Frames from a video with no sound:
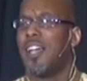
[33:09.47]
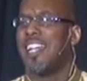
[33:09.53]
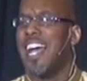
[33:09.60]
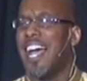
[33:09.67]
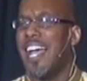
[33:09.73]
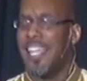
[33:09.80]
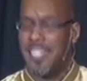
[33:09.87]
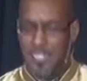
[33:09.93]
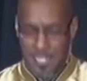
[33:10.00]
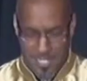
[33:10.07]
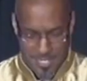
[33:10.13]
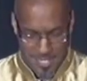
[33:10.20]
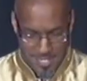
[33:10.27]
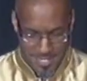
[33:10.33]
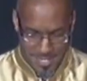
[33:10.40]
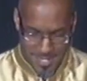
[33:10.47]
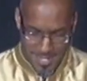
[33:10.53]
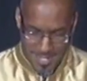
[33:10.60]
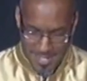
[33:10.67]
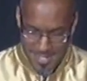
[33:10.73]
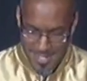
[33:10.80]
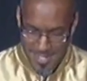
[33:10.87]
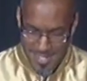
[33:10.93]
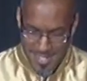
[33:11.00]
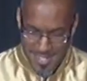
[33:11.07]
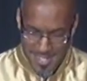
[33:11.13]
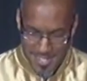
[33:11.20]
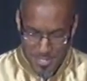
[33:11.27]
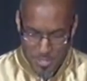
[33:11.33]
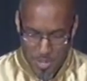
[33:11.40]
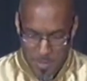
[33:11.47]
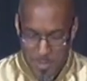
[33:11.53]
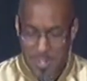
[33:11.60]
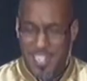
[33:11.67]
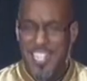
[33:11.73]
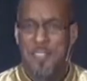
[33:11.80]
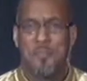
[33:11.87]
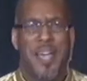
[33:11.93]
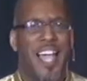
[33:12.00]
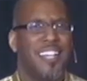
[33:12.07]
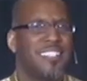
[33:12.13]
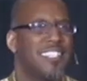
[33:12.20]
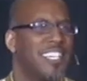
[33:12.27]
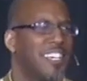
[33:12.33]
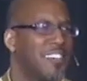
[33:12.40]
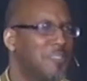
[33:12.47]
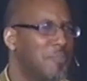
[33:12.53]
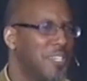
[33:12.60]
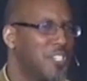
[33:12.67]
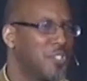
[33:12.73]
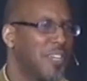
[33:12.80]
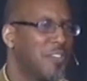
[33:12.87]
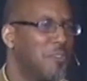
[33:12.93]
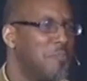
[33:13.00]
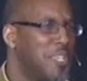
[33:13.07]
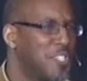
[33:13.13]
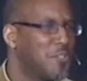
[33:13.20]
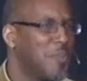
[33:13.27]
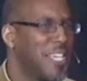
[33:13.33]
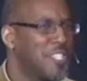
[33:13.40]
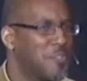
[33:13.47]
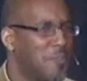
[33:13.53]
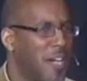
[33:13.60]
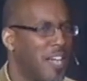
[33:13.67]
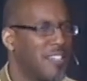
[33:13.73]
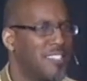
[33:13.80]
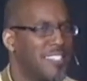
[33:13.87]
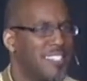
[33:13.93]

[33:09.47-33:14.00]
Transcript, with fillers: high. So I better get back there and make sure I don't miss my spot.